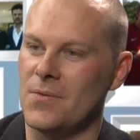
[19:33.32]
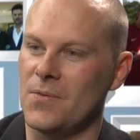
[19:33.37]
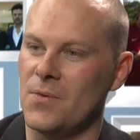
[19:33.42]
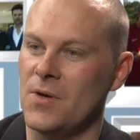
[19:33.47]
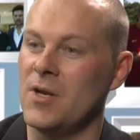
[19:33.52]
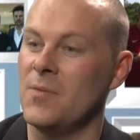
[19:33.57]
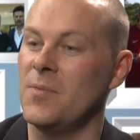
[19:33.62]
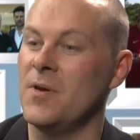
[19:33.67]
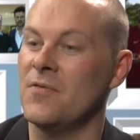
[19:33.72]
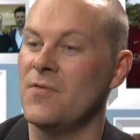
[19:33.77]

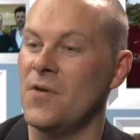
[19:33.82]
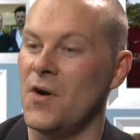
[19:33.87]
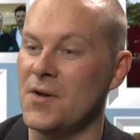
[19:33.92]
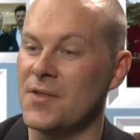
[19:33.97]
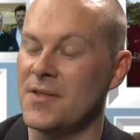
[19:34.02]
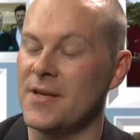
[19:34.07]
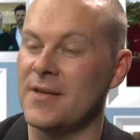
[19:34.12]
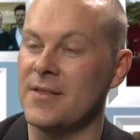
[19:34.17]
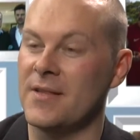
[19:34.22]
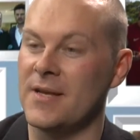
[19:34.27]
Will you be
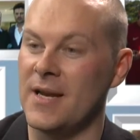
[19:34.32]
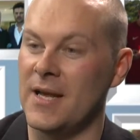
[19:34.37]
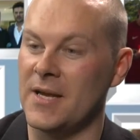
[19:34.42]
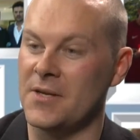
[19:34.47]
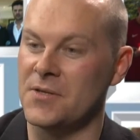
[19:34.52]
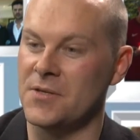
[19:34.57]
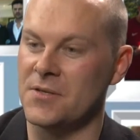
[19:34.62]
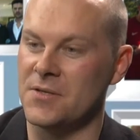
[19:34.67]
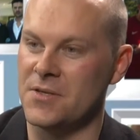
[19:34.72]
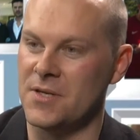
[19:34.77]
voting in the
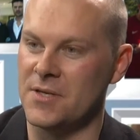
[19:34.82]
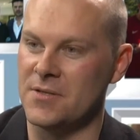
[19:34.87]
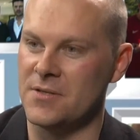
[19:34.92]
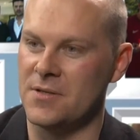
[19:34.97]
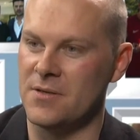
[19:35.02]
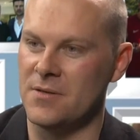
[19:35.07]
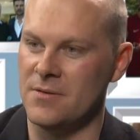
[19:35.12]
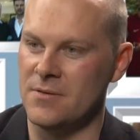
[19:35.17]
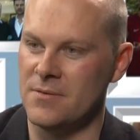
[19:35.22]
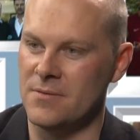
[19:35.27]
election,
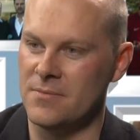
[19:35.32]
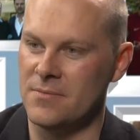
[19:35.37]
Chester?